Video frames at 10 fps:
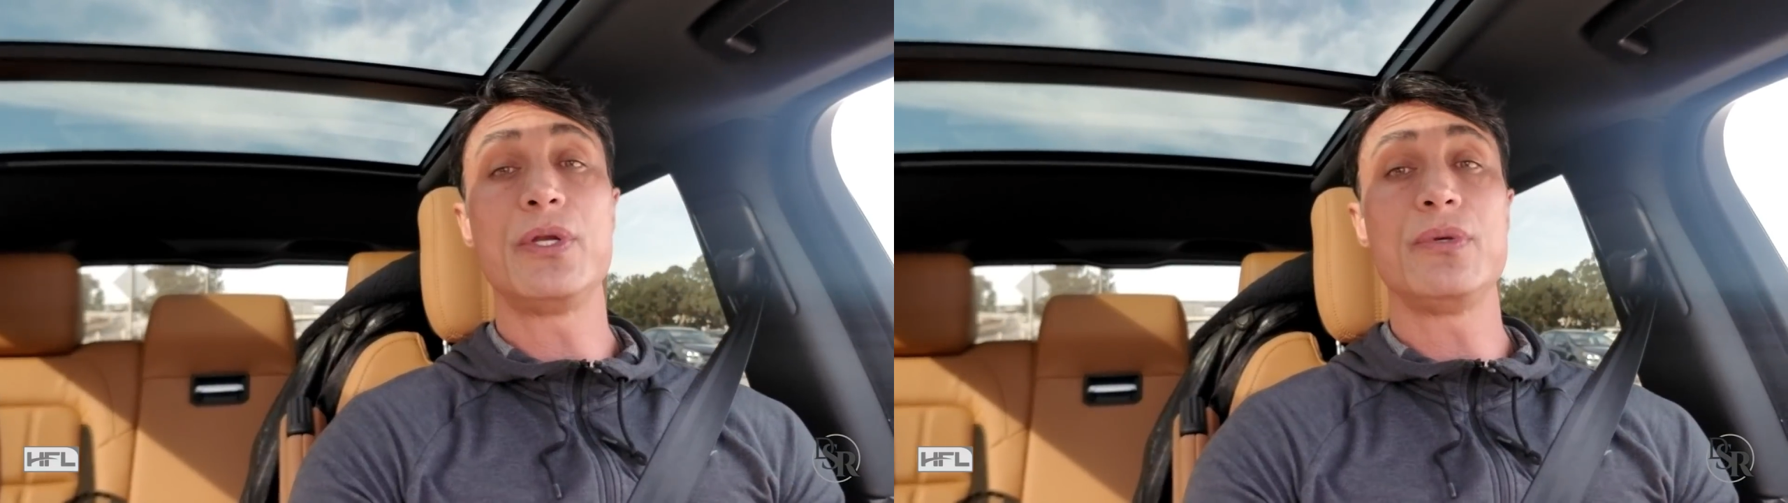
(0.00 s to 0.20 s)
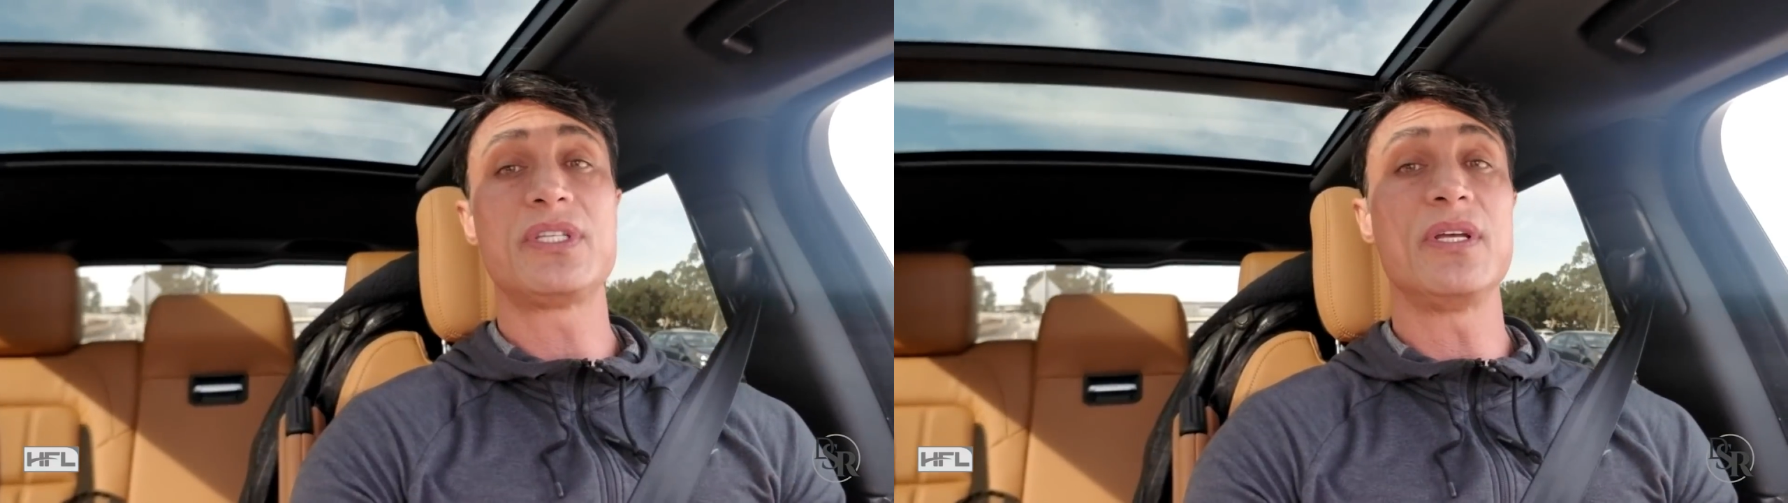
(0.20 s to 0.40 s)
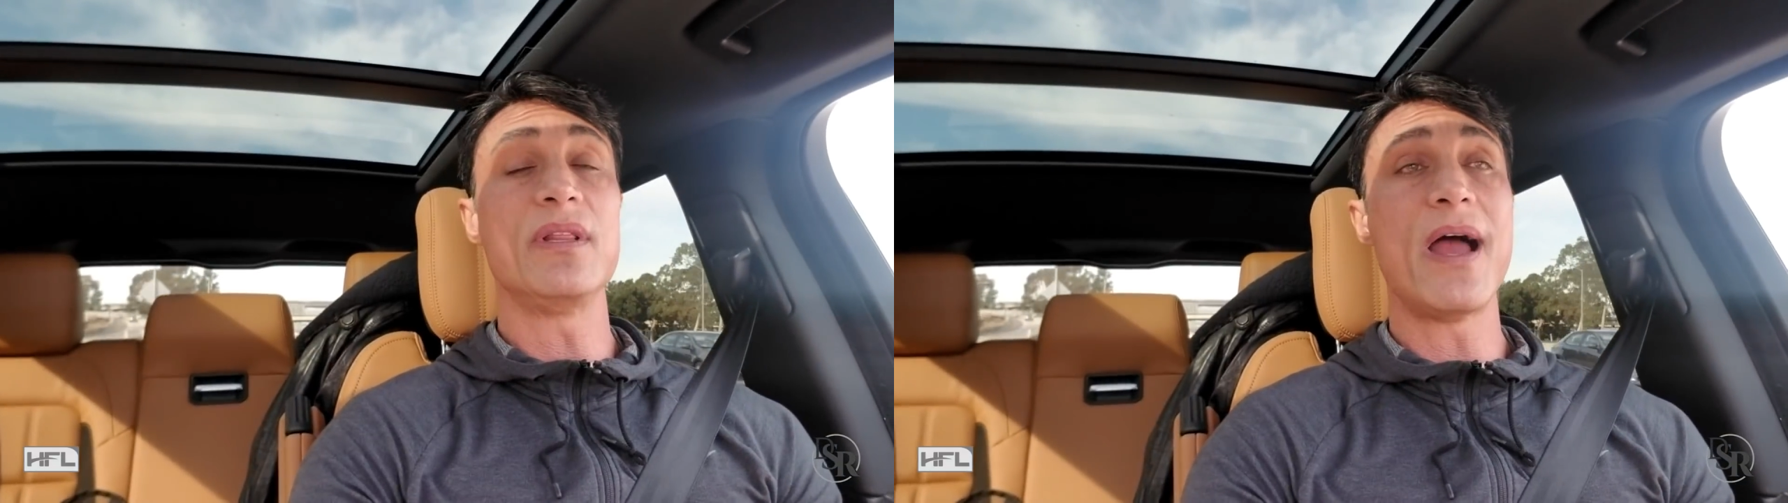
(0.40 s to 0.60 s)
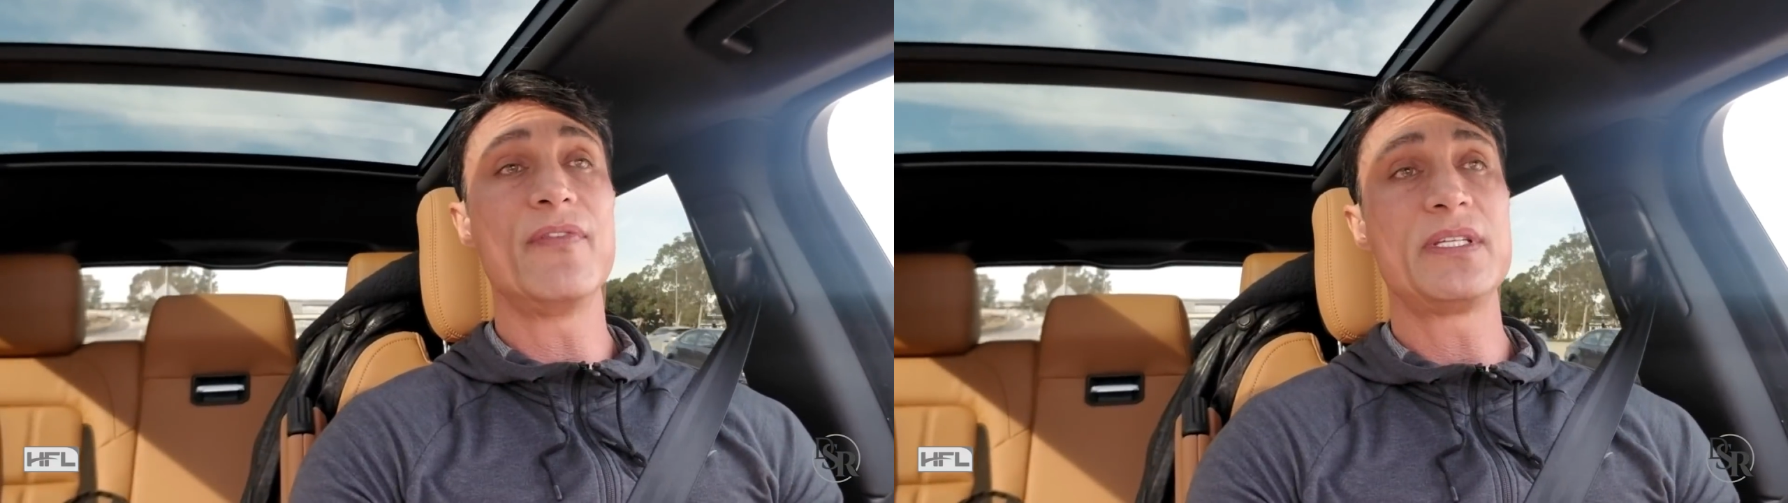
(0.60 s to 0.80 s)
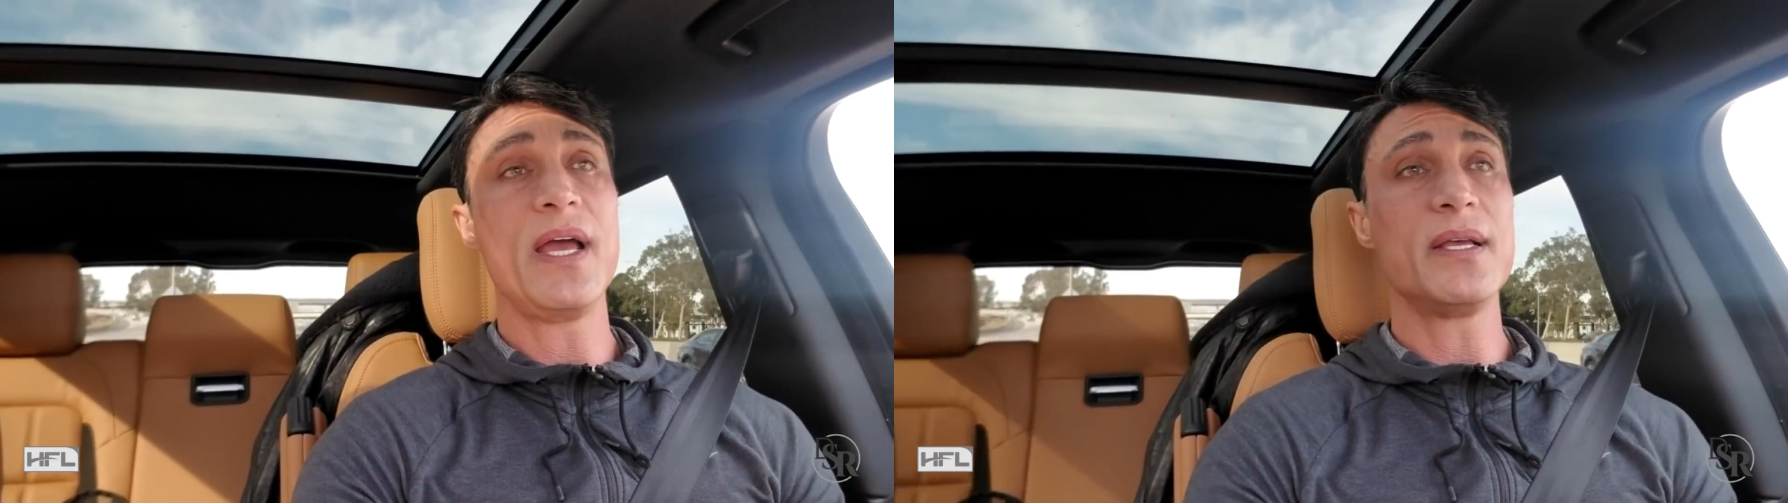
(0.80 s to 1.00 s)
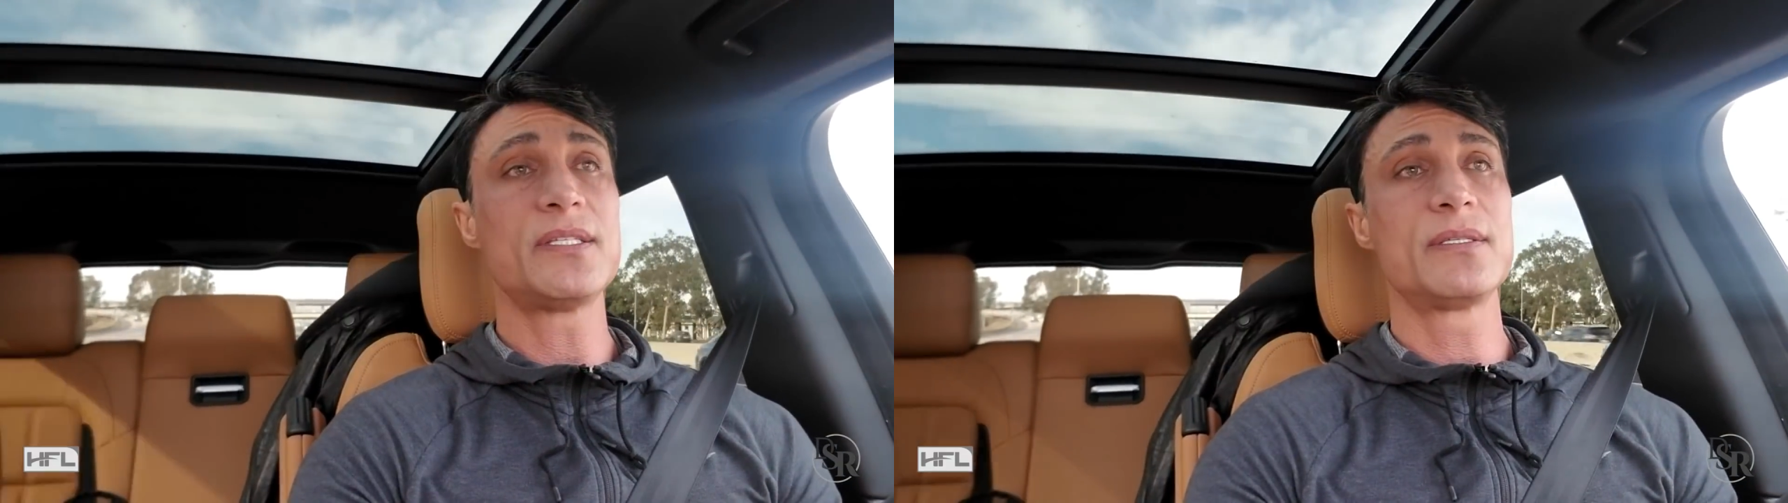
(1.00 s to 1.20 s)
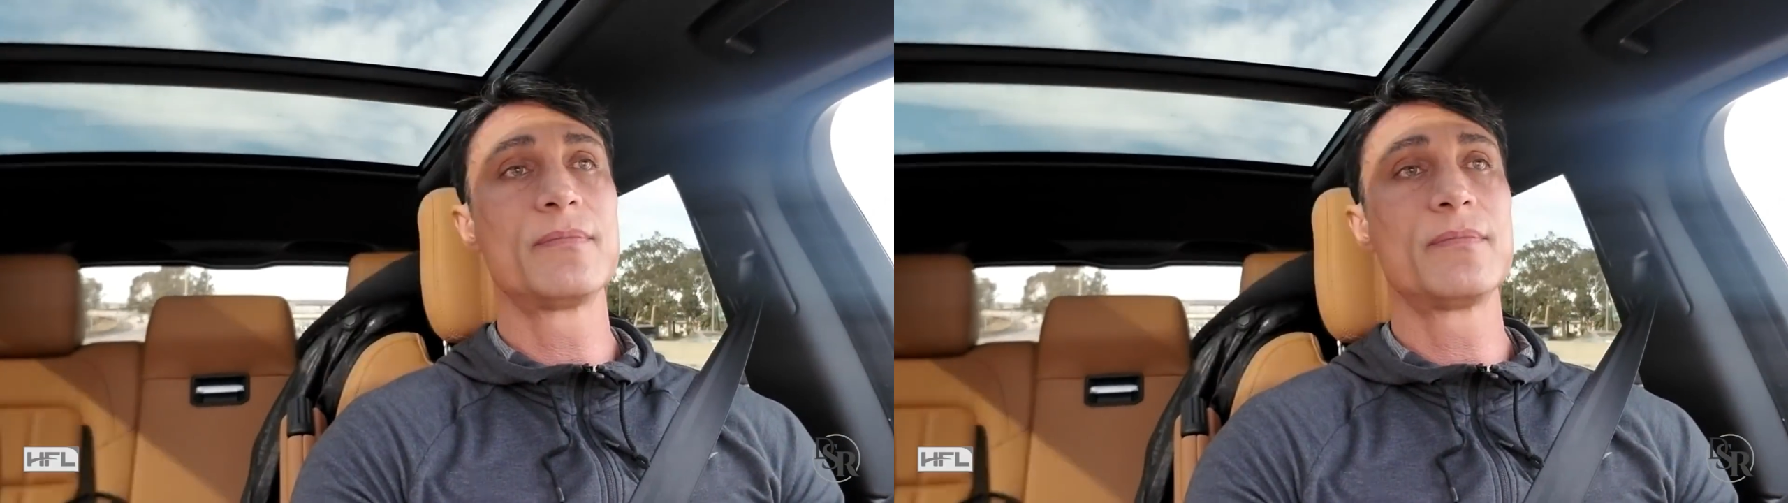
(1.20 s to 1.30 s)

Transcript: to do a saliva test.